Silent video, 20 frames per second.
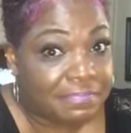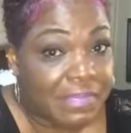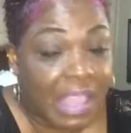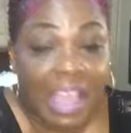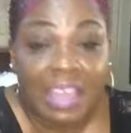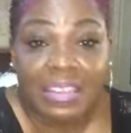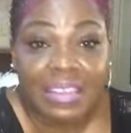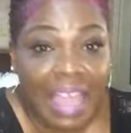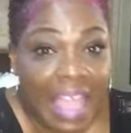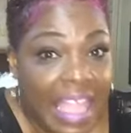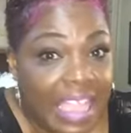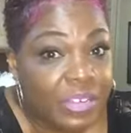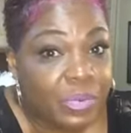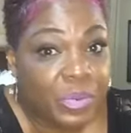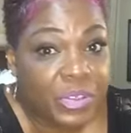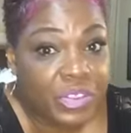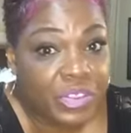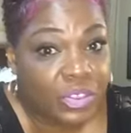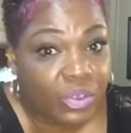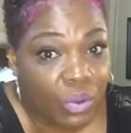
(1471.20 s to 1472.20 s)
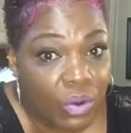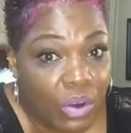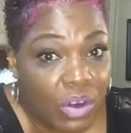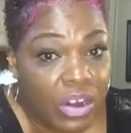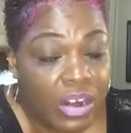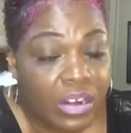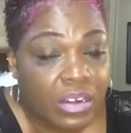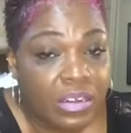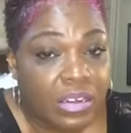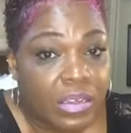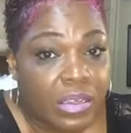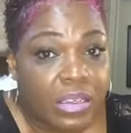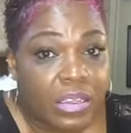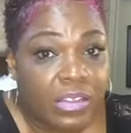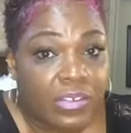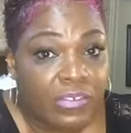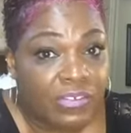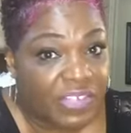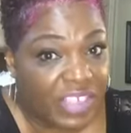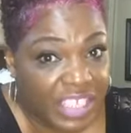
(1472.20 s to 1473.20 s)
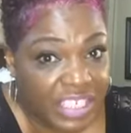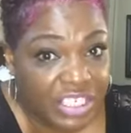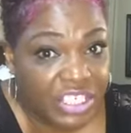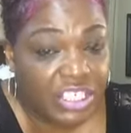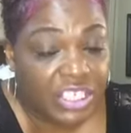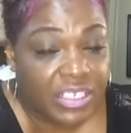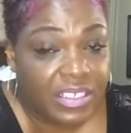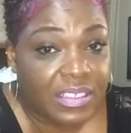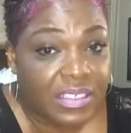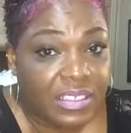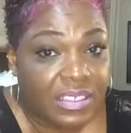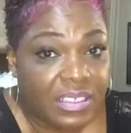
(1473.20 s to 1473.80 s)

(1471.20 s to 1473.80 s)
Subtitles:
align with your vision,